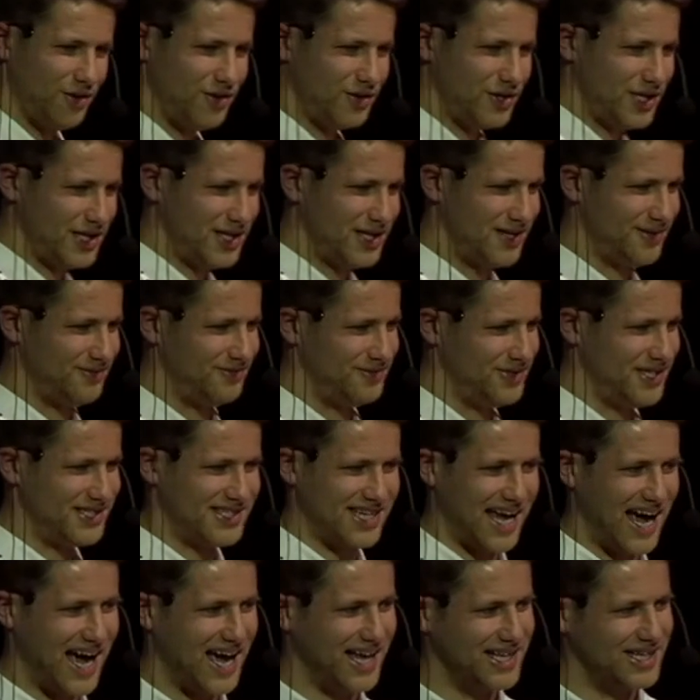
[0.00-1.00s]
you're going to
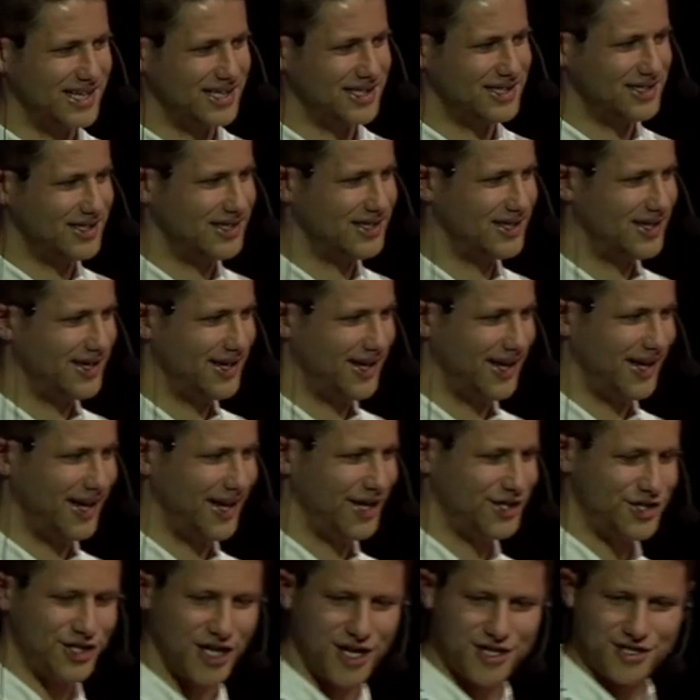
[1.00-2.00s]
design it,
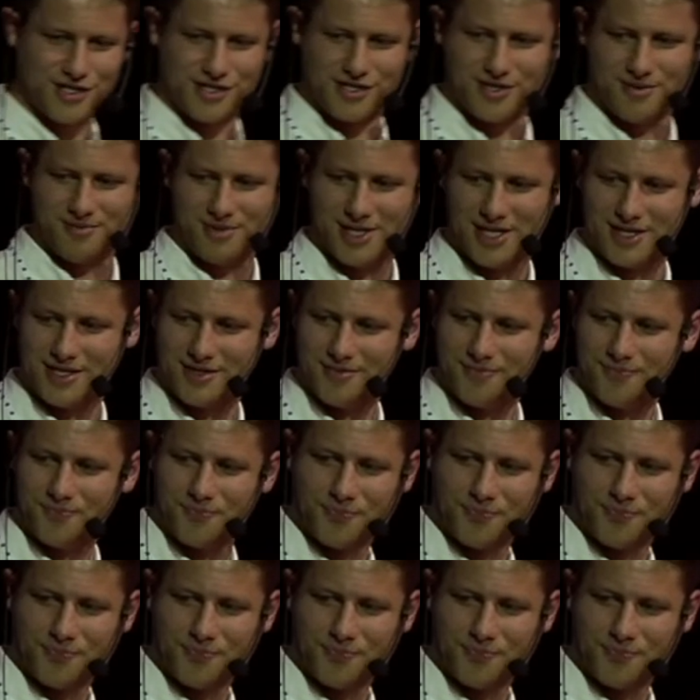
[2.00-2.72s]
it changes a bit.